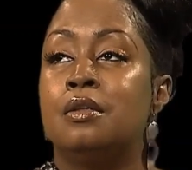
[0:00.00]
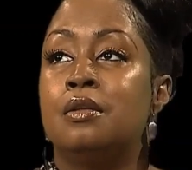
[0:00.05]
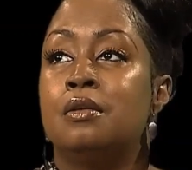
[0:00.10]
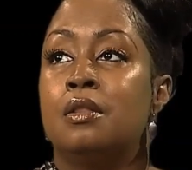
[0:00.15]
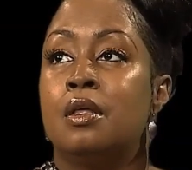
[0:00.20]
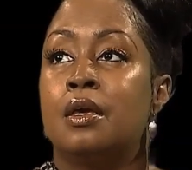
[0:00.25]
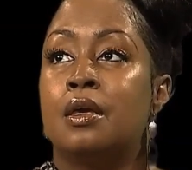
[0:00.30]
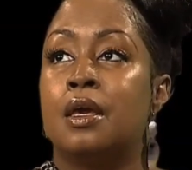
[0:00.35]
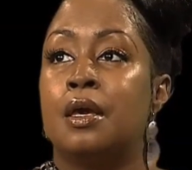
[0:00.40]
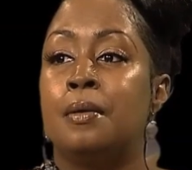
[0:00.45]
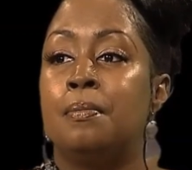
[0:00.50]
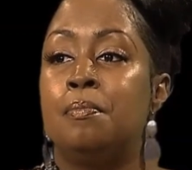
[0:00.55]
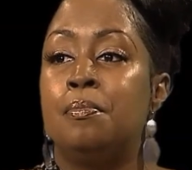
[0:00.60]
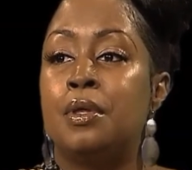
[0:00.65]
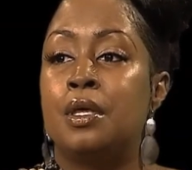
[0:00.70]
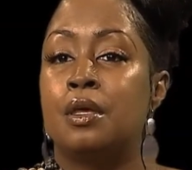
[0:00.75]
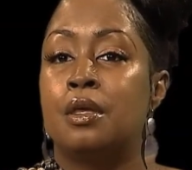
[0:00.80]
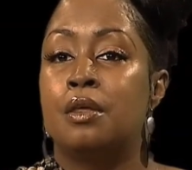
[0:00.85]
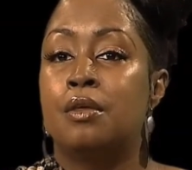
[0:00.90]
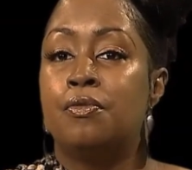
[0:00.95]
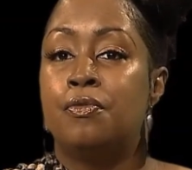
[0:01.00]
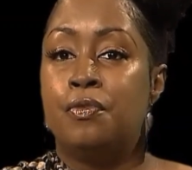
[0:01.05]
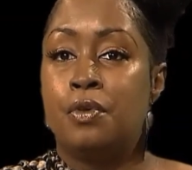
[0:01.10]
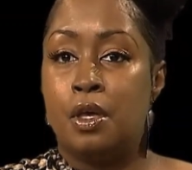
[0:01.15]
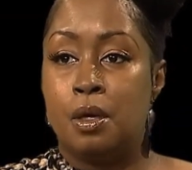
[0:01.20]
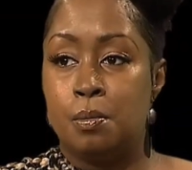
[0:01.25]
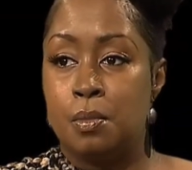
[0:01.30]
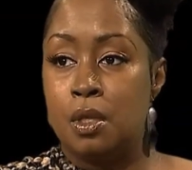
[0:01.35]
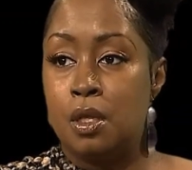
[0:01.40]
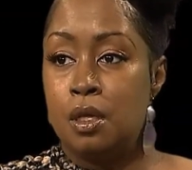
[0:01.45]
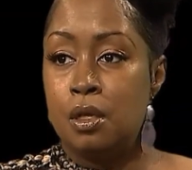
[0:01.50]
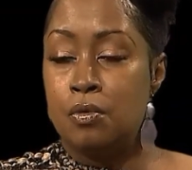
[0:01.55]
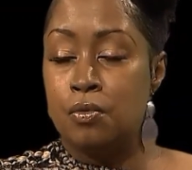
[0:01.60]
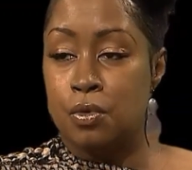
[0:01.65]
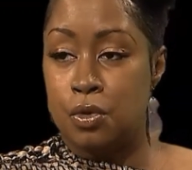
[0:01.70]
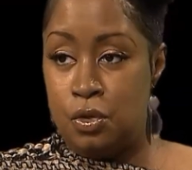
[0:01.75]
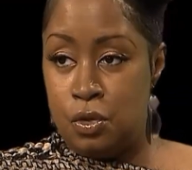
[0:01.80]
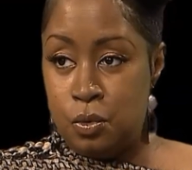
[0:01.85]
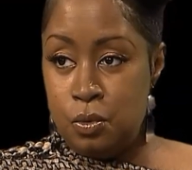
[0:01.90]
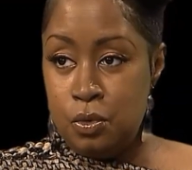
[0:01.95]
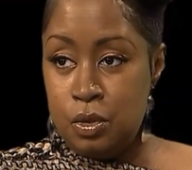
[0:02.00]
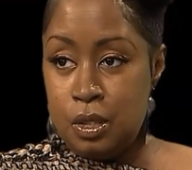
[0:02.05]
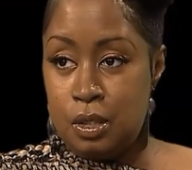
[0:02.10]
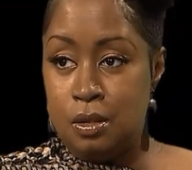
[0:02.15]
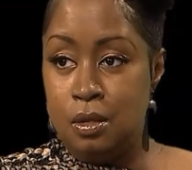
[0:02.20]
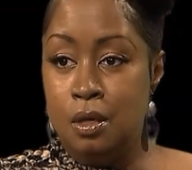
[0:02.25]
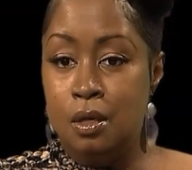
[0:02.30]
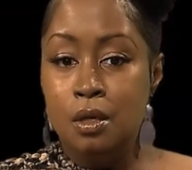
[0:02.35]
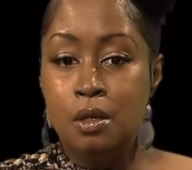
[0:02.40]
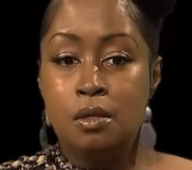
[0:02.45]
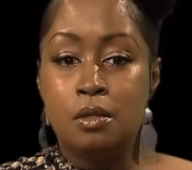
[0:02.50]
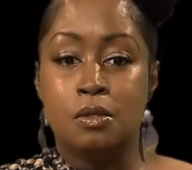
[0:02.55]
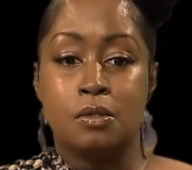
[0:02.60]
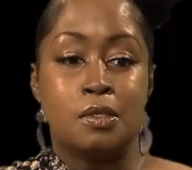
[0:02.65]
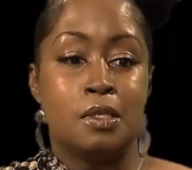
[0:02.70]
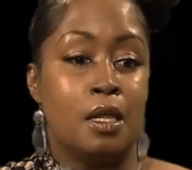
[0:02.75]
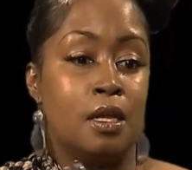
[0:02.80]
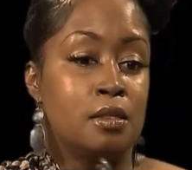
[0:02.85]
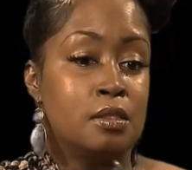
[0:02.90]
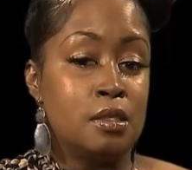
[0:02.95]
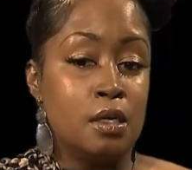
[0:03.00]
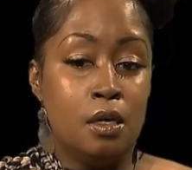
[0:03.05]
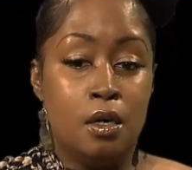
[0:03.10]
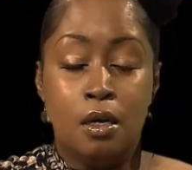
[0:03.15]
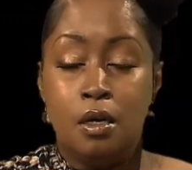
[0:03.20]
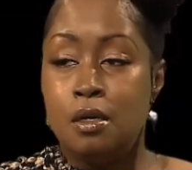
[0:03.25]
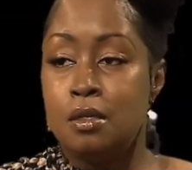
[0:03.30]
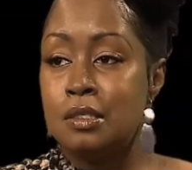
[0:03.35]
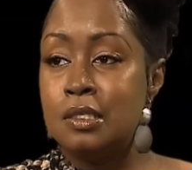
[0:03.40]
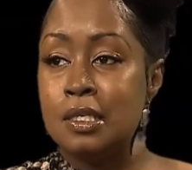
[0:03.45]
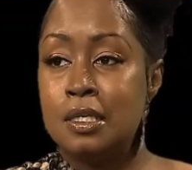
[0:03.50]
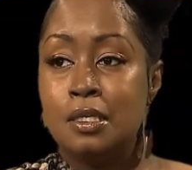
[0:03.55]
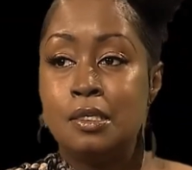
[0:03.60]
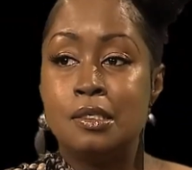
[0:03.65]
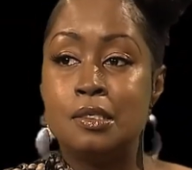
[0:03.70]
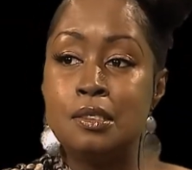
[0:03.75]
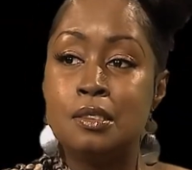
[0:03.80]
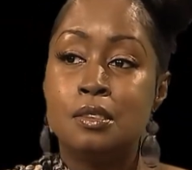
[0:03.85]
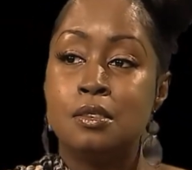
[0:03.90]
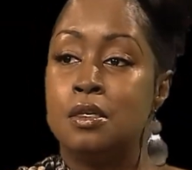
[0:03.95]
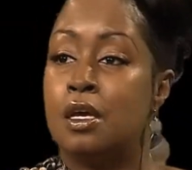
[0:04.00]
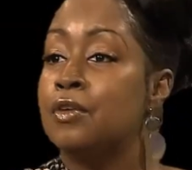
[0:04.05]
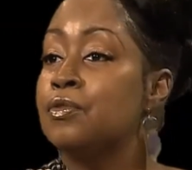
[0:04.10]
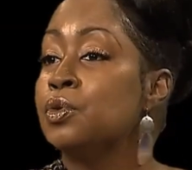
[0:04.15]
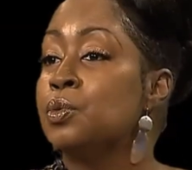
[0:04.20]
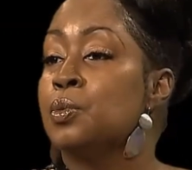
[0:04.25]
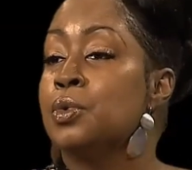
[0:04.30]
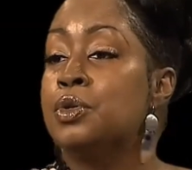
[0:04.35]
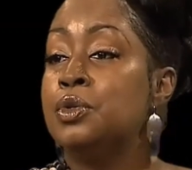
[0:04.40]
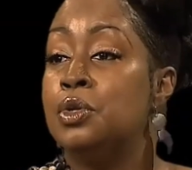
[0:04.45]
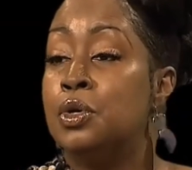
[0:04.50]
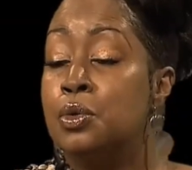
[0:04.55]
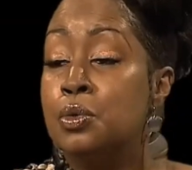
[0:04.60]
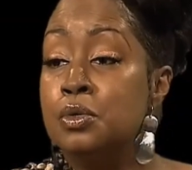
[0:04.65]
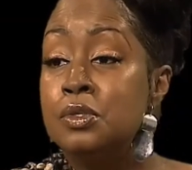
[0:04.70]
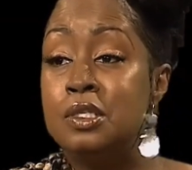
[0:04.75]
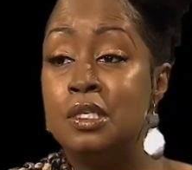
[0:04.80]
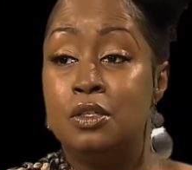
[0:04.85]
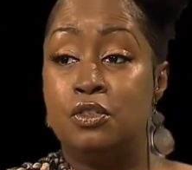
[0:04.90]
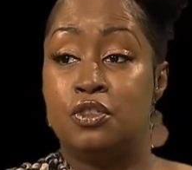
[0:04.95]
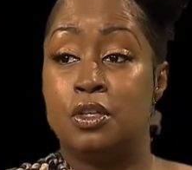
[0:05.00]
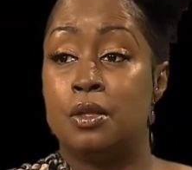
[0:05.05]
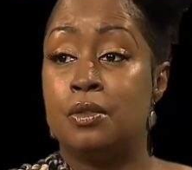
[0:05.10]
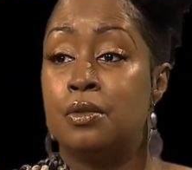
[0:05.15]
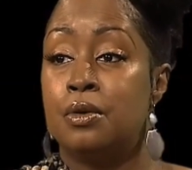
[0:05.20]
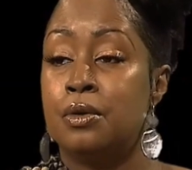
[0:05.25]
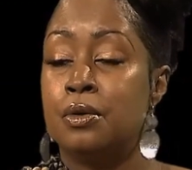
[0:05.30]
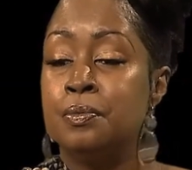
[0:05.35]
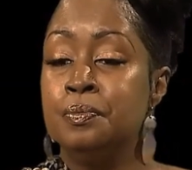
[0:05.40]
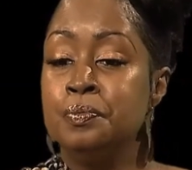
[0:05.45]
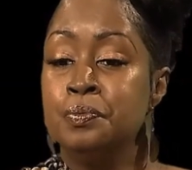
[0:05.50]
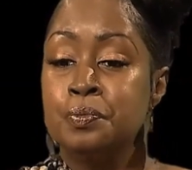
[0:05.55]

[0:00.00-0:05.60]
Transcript: of like a big family reunion. There's lots of hugs, kisses, everyone knows each other.